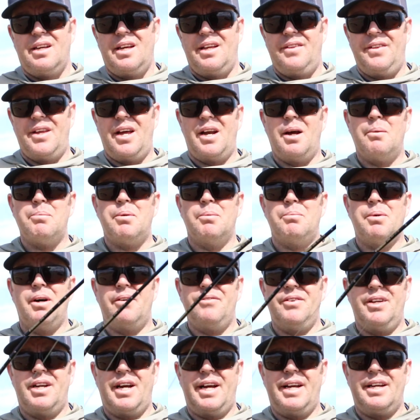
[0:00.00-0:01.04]
And then up
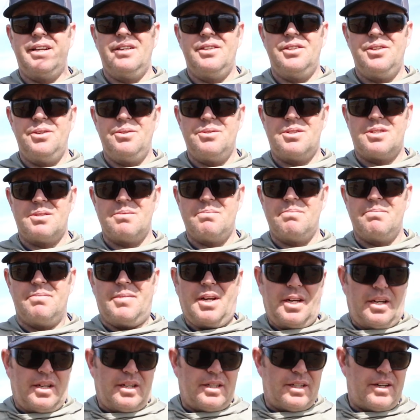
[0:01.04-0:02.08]
above it, I can do some
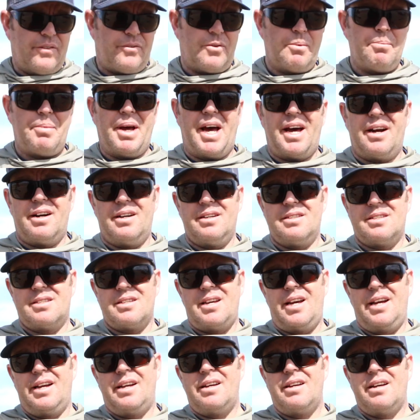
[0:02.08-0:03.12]
different patterns
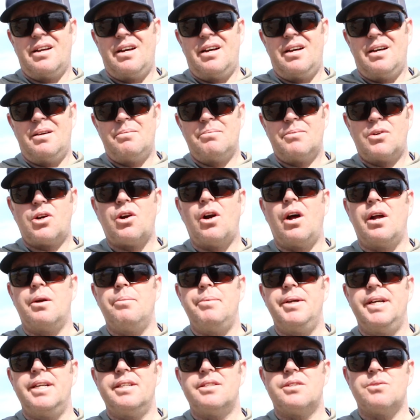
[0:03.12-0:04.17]
like
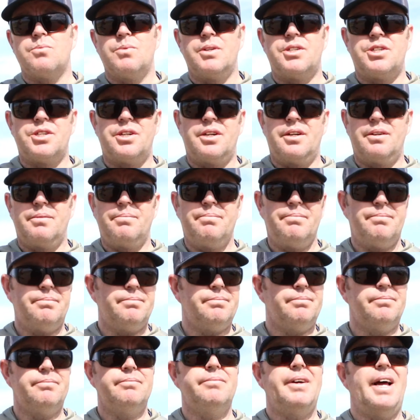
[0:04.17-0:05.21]
chironomids, which are
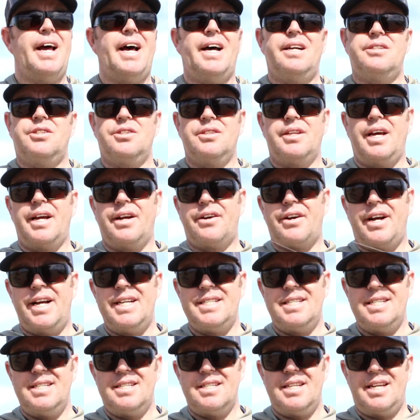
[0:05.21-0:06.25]
hatching like
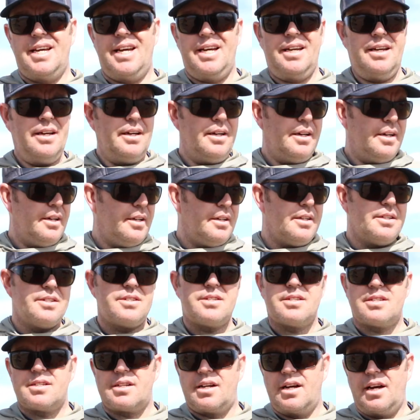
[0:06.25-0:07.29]
crazy today,
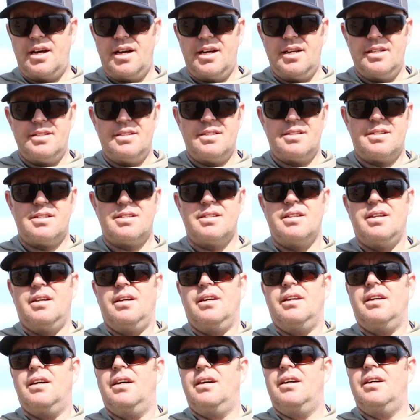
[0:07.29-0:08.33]
scuds,
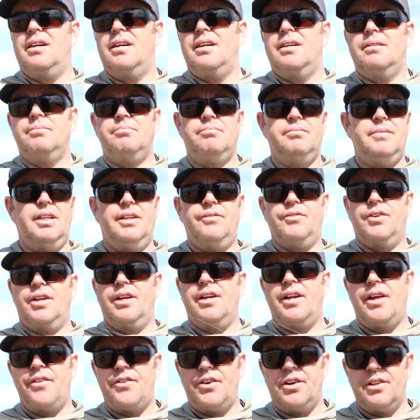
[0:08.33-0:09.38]
even
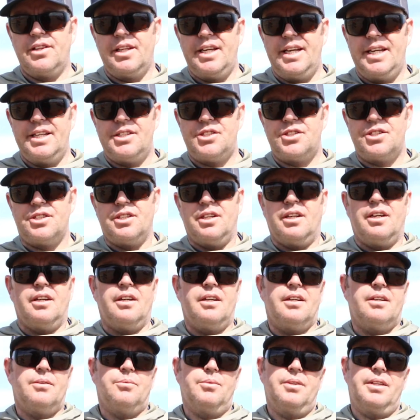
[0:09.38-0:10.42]
another leech.
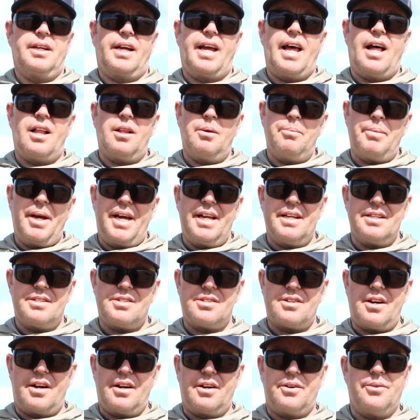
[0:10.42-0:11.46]
When the Callibaetis
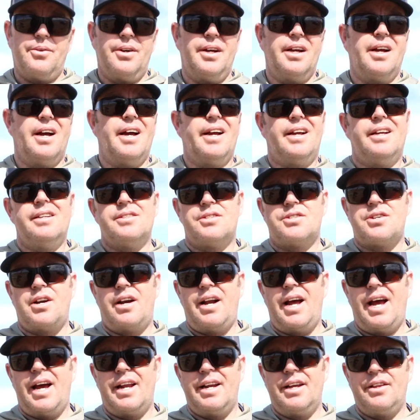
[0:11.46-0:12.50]
start going, I can
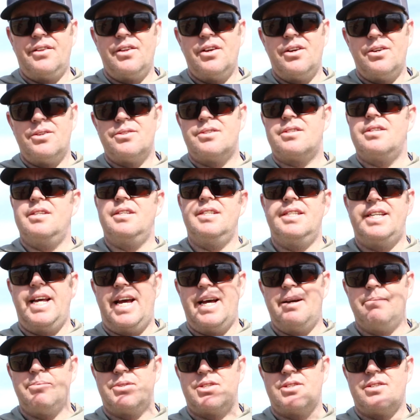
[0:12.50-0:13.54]
start adding those, and
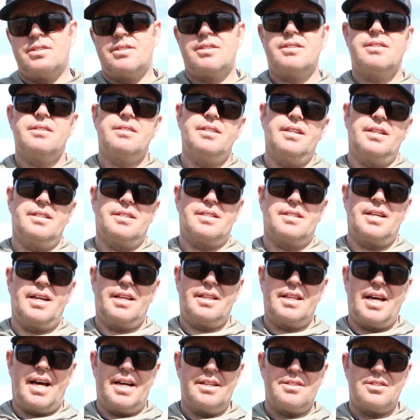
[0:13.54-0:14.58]
damsels, things
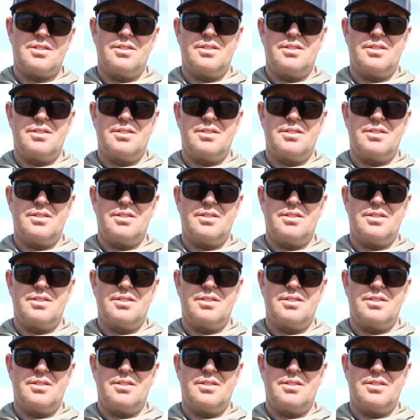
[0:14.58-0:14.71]
like that.